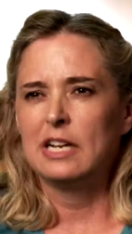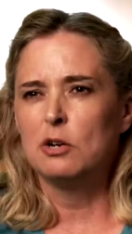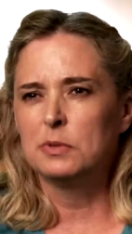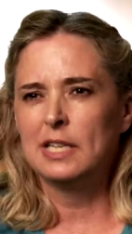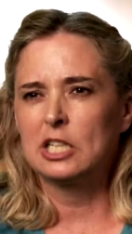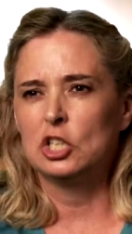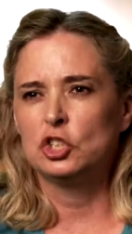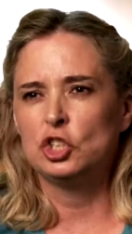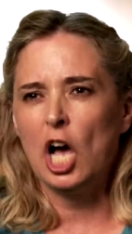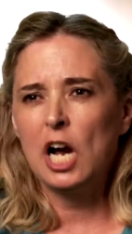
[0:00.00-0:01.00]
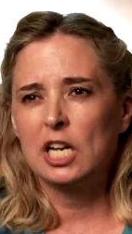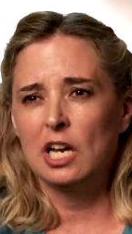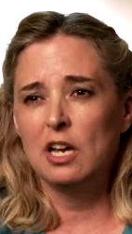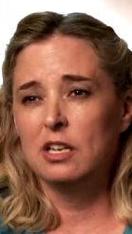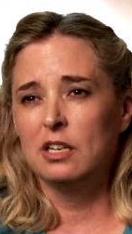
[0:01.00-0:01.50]
like almost like a
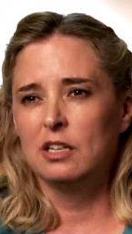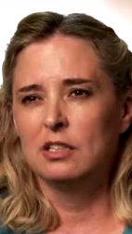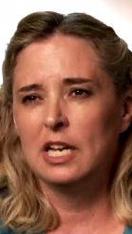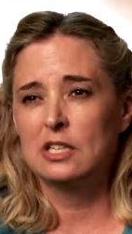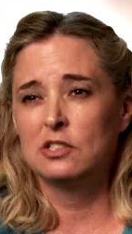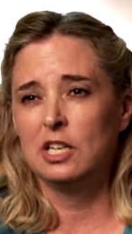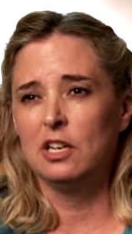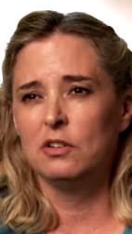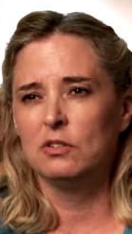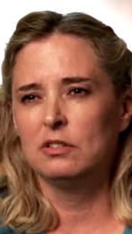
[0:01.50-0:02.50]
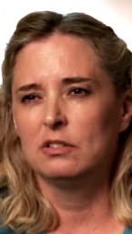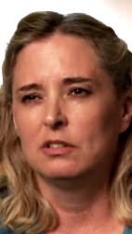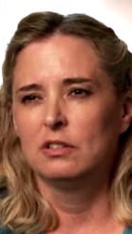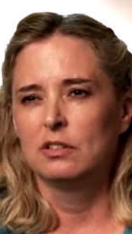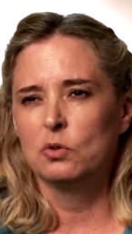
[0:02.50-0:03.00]
shotgun next to you
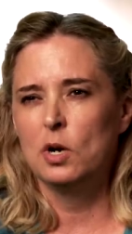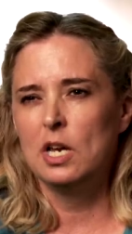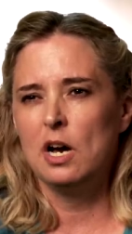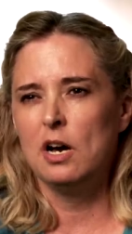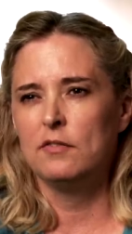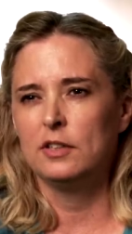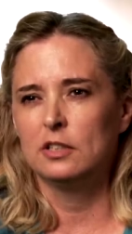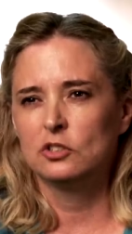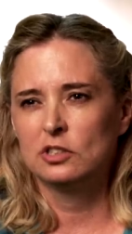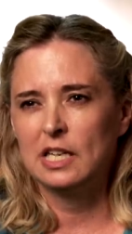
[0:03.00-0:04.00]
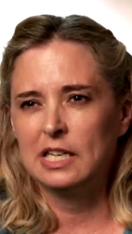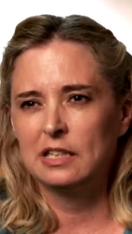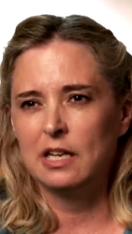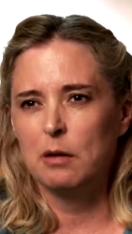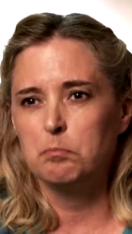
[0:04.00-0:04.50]
going off, and you just like
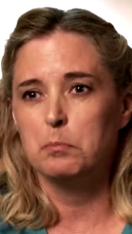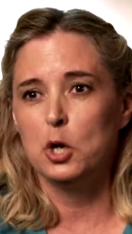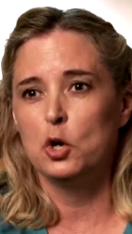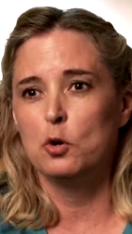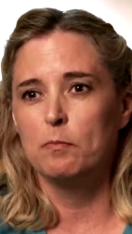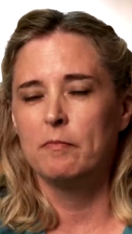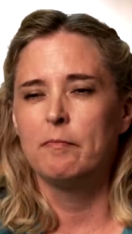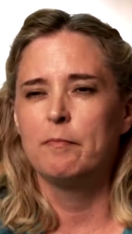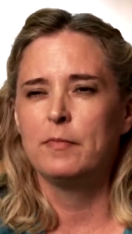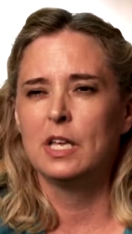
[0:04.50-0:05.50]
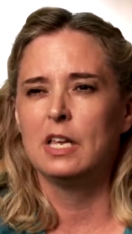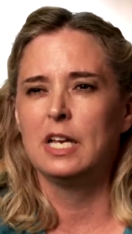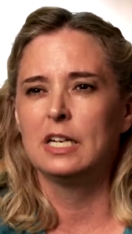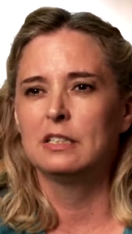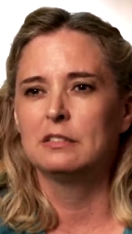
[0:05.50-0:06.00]
get that boom feeling.